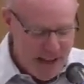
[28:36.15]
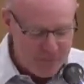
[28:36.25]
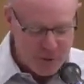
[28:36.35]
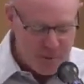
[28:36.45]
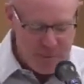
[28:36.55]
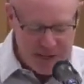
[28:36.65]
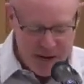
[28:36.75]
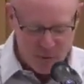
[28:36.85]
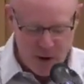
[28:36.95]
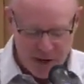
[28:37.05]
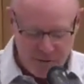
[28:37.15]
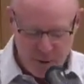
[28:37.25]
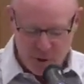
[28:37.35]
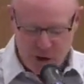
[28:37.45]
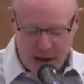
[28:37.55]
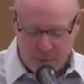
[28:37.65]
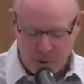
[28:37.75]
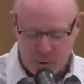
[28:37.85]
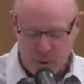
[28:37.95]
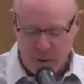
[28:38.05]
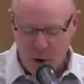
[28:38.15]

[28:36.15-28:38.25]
After the midnight rendezvous in chapter 3,